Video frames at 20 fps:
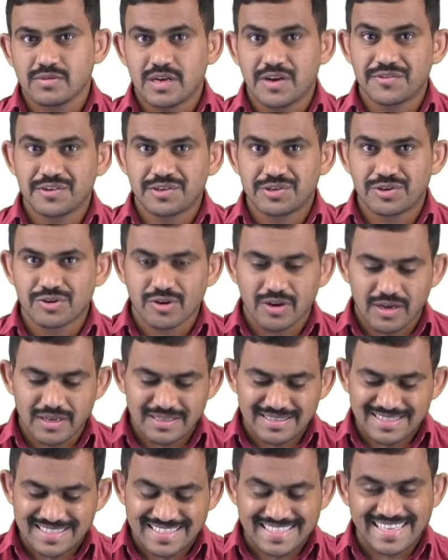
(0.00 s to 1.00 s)
I want to
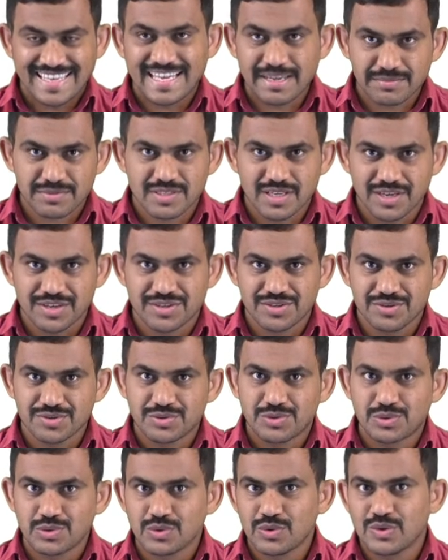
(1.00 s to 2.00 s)
draw same
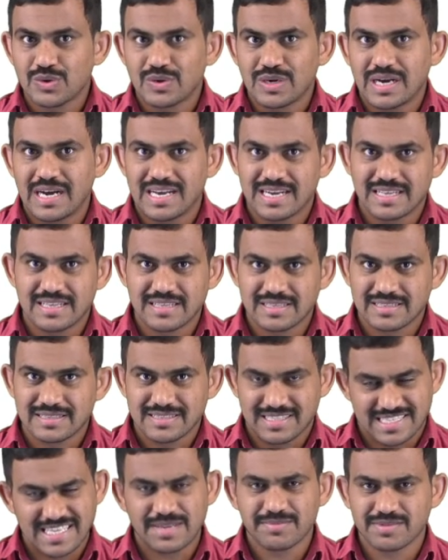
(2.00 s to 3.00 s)
circuit to another
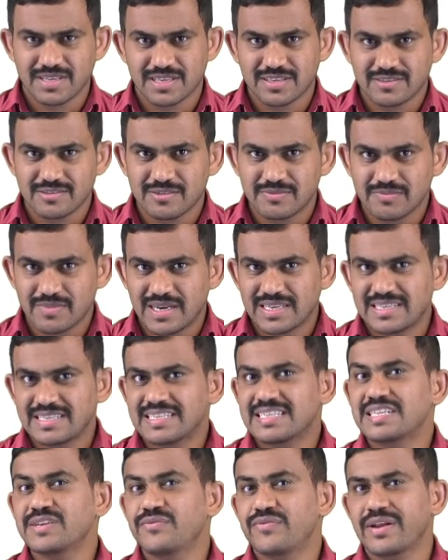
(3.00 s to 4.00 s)
same circuit
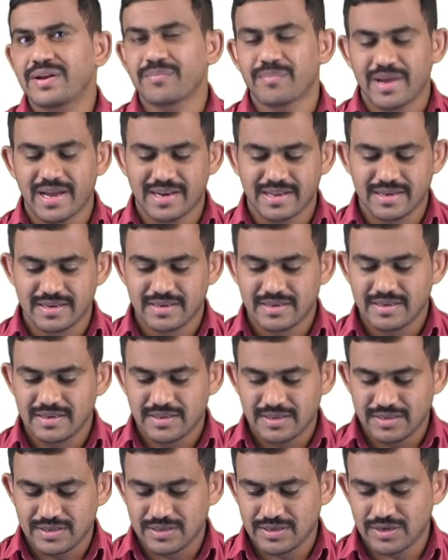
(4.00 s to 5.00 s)
but different manner.
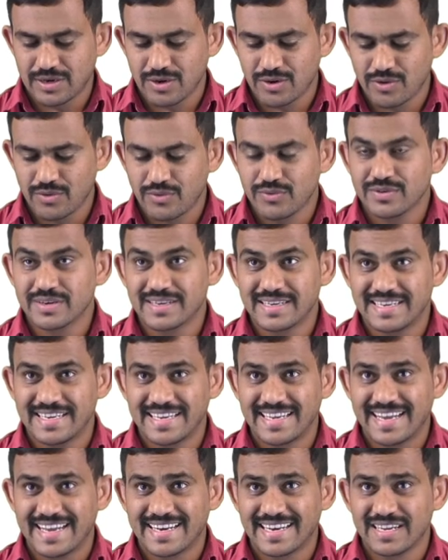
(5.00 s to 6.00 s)
Now
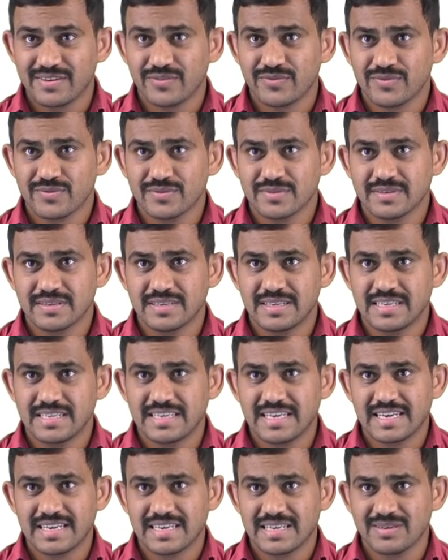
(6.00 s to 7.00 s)
D and
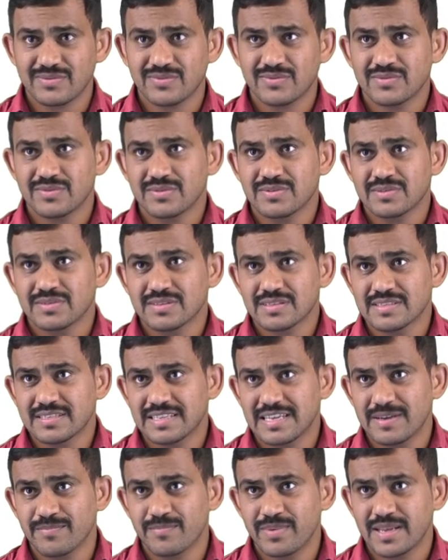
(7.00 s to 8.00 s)
F,
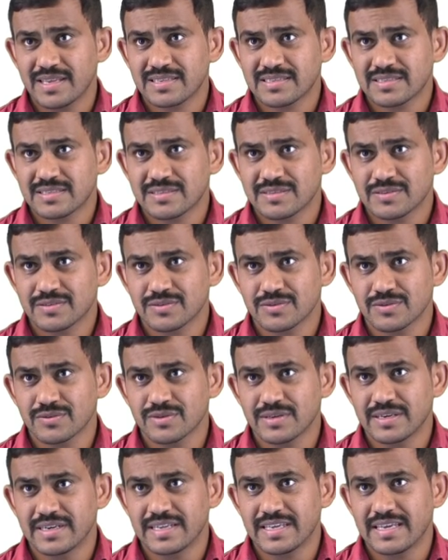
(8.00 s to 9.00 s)
same place.
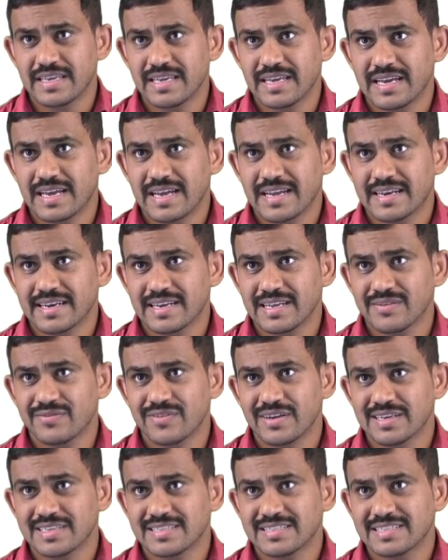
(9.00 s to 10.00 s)
So D and
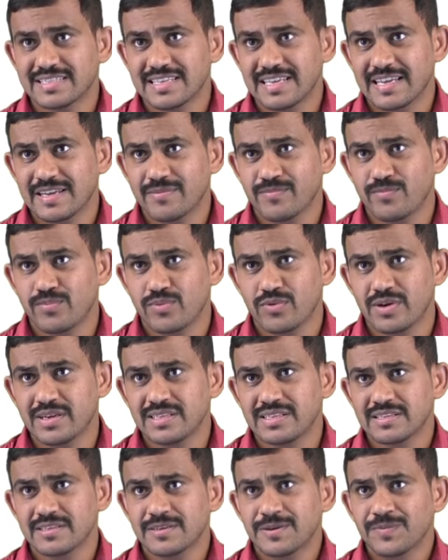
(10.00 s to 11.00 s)
F at same
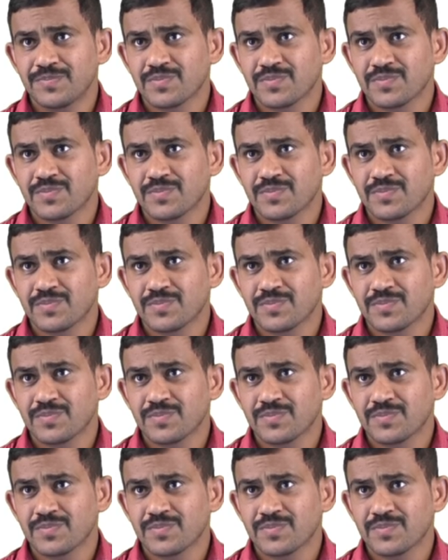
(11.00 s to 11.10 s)
point.